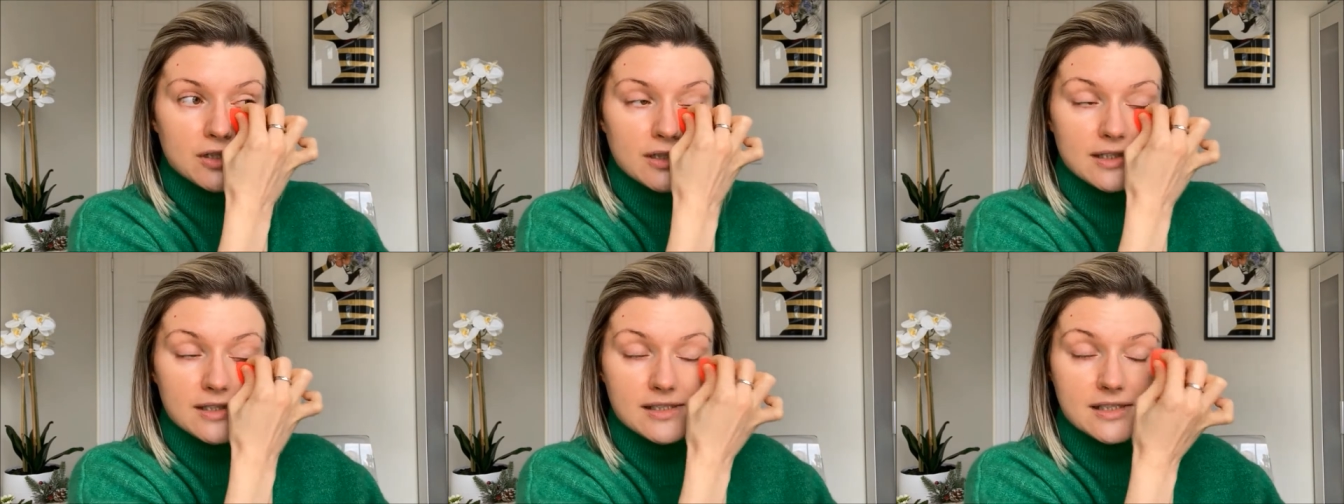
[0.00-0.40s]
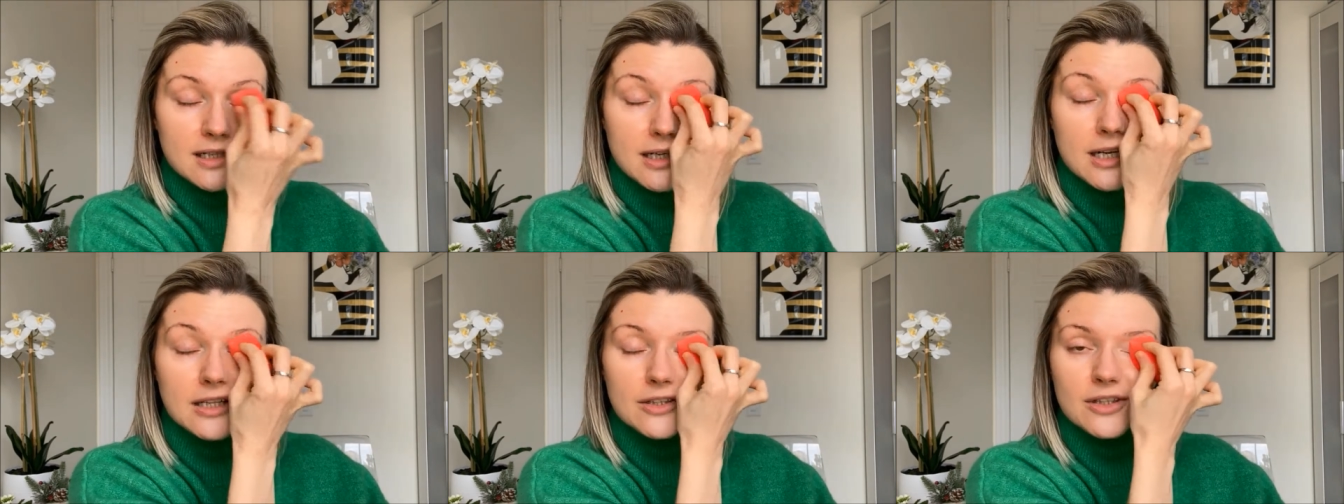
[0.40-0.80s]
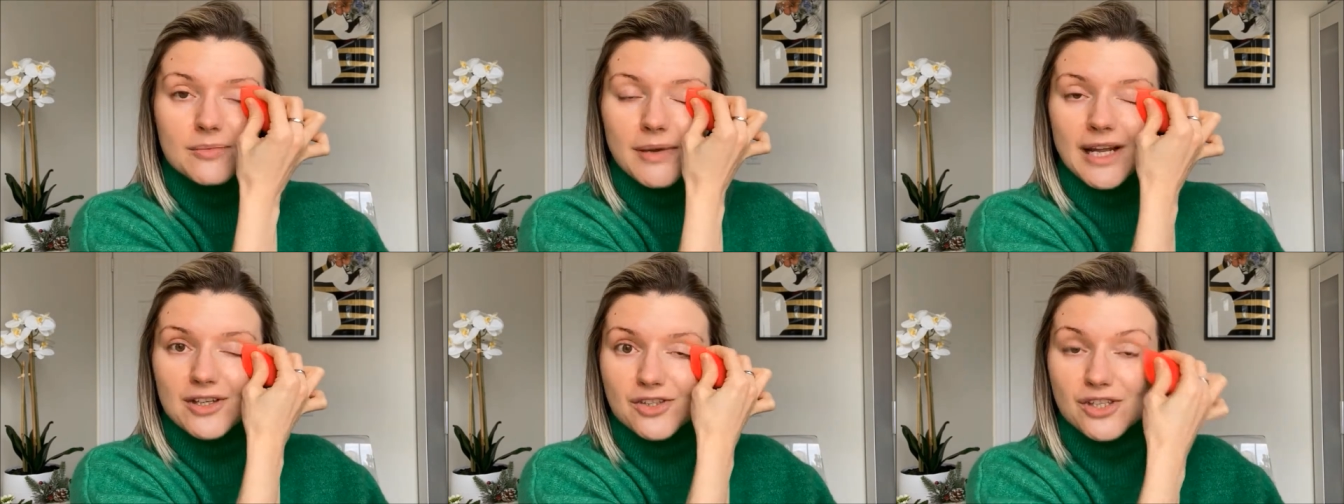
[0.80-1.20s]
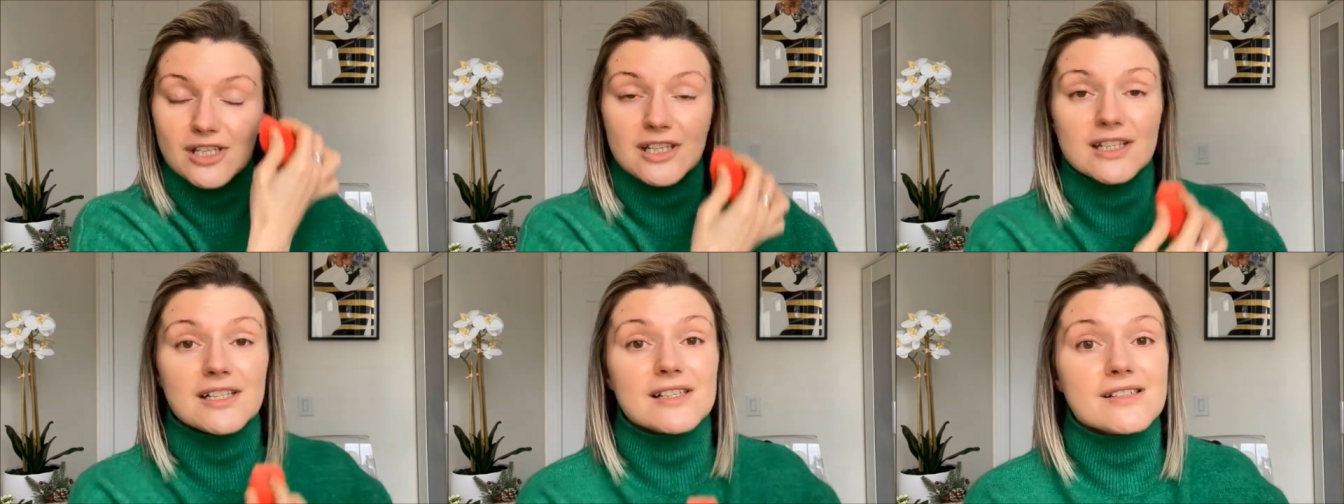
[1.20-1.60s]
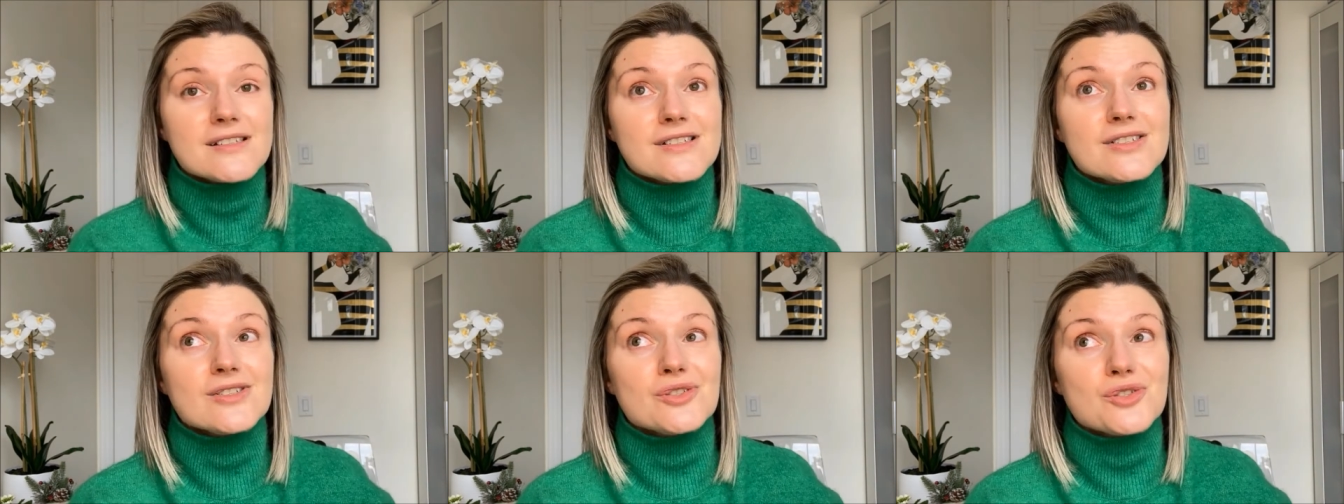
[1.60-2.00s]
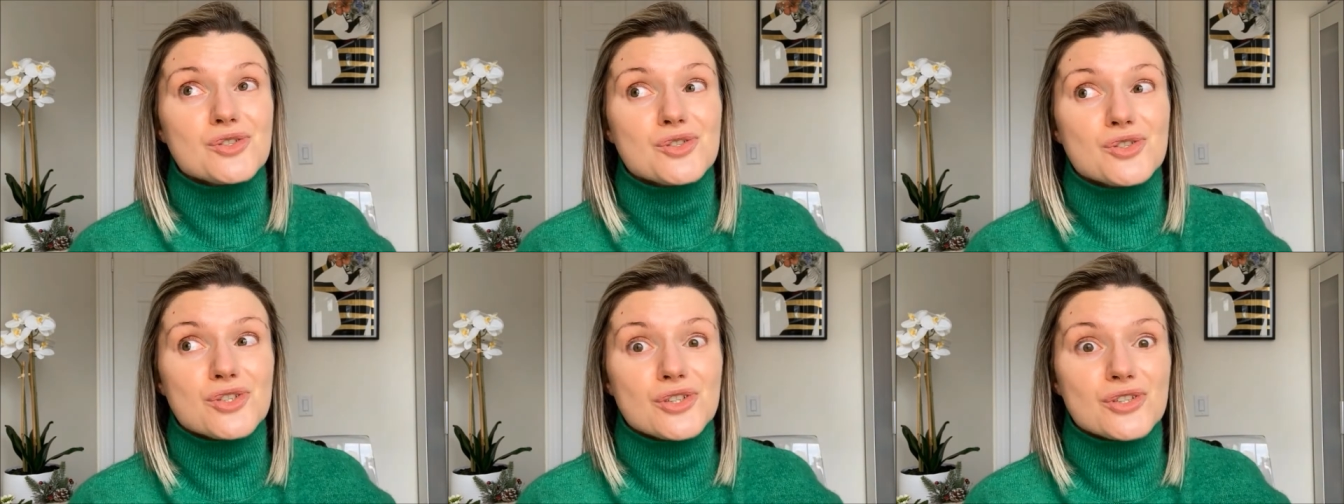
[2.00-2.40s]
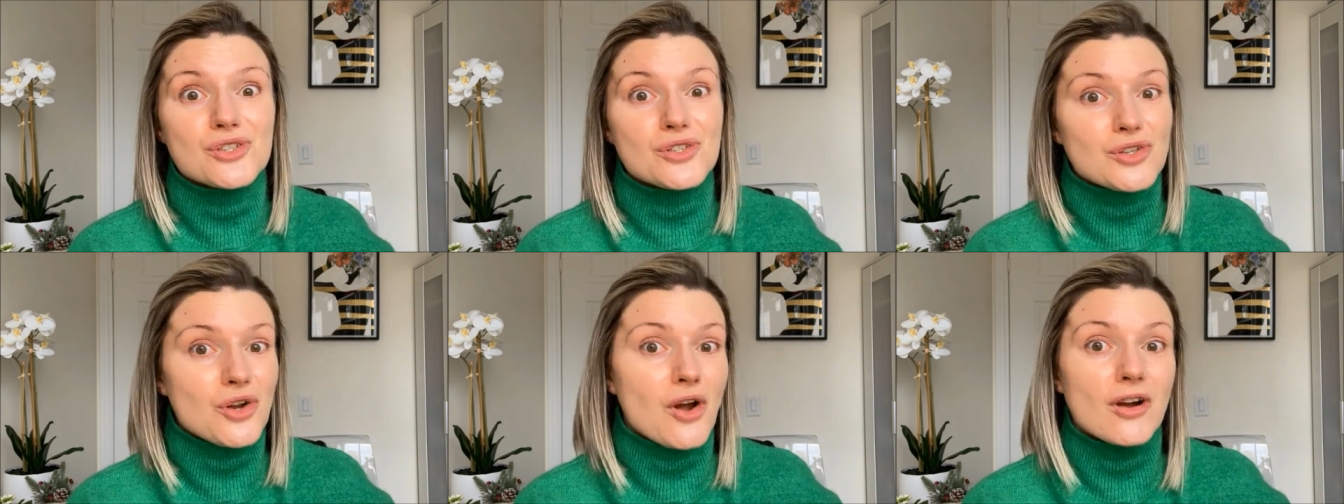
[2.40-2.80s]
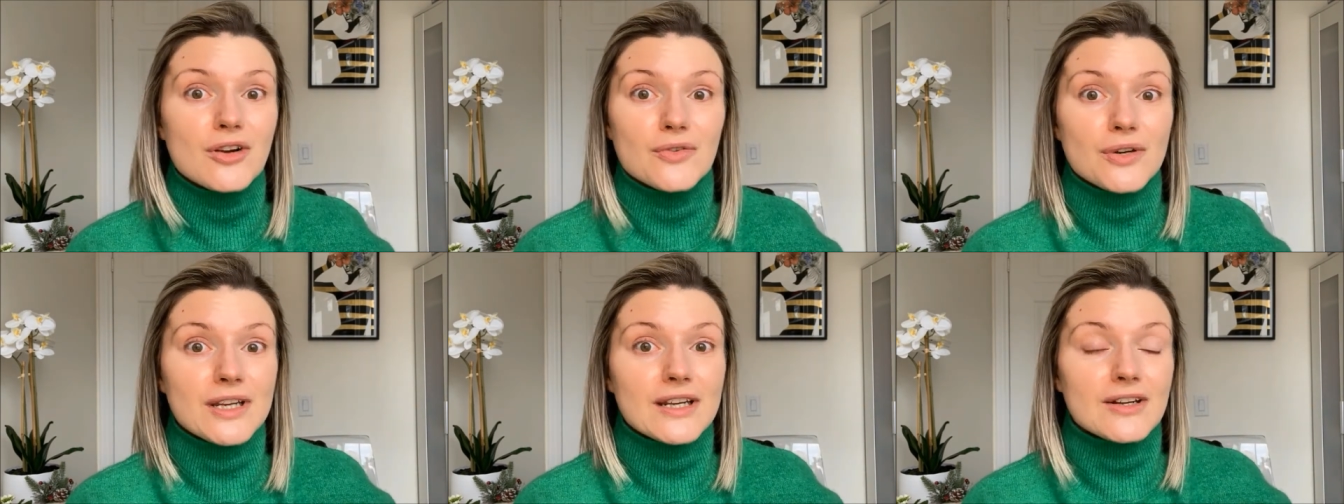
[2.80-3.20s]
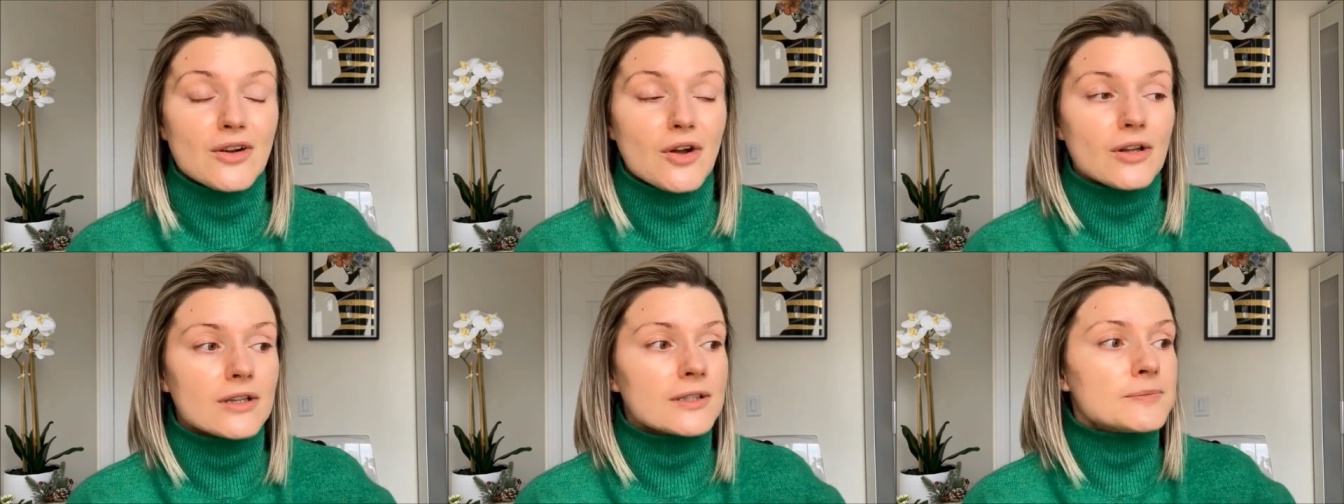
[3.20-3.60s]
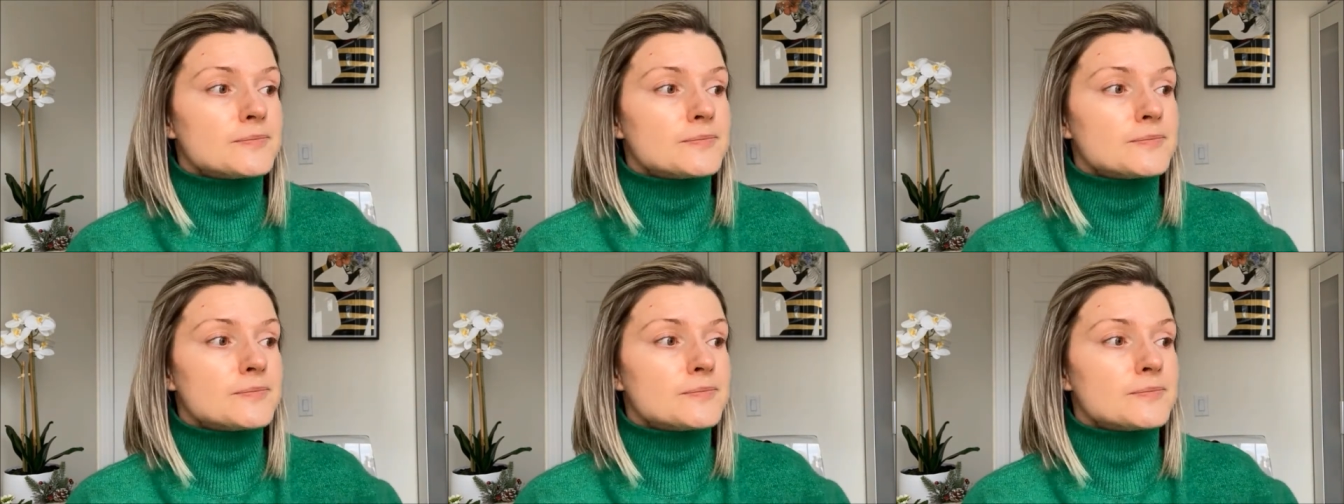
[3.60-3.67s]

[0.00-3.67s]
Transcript: is the color matching is just not great at all.